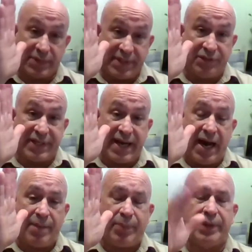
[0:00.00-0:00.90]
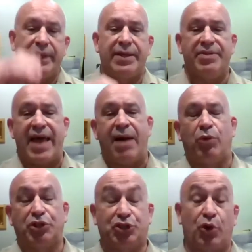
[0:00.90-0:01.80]
tilting up, that
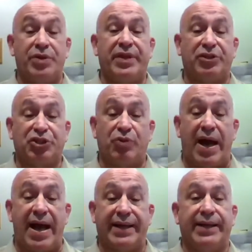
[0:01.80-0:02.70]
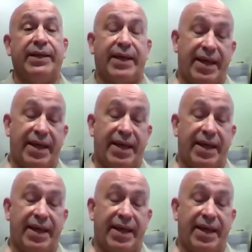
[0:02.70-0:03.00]
will shorten their stride.